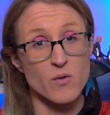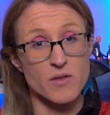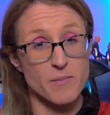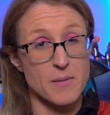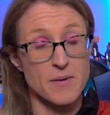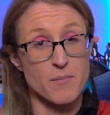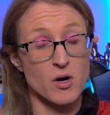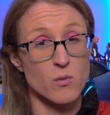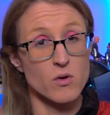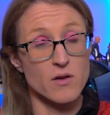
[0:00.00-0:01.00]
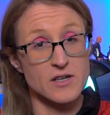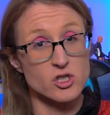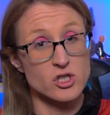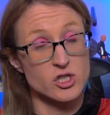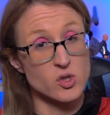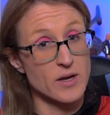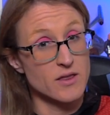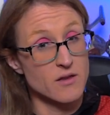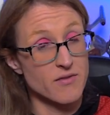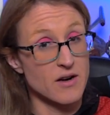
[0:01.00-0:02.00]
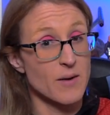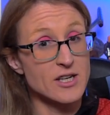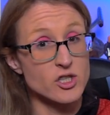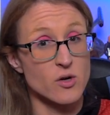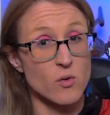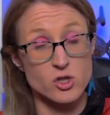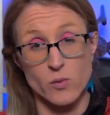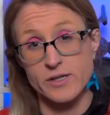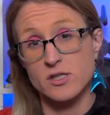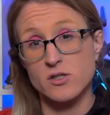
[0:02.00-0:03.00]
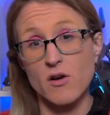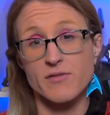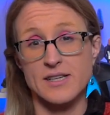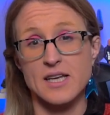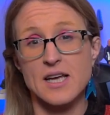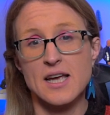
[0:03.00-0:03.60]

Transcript: with maybe Book will eventually join the Federation or join Starfleet,